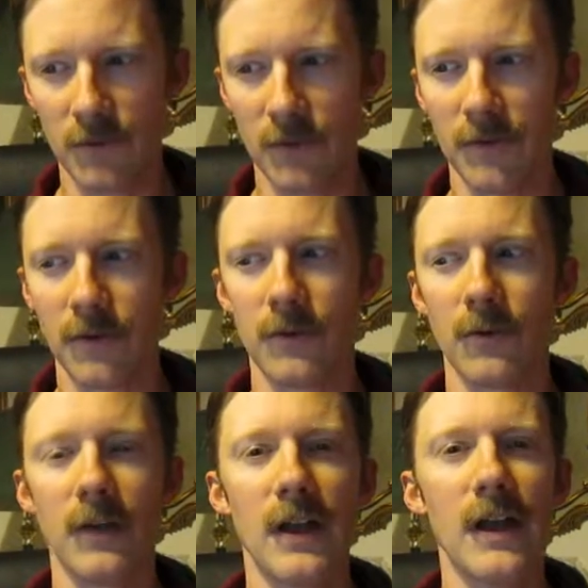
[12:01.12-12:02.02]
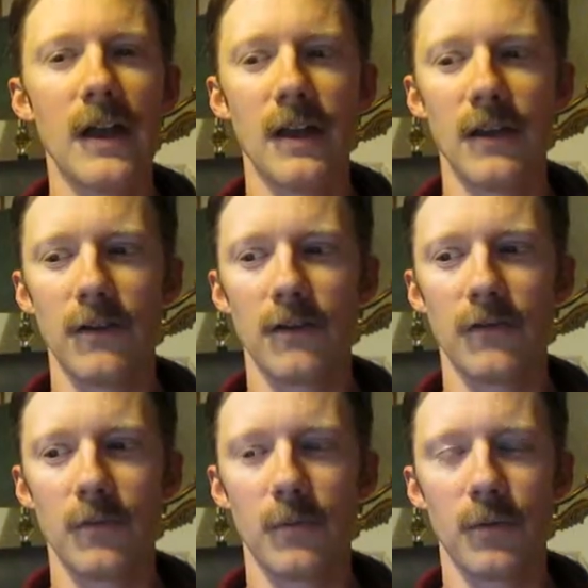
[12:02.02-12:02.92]
with you
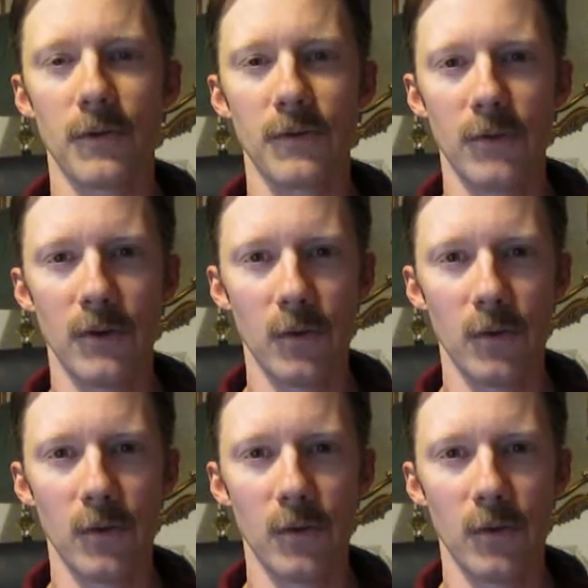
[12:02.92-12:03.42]
is pursuing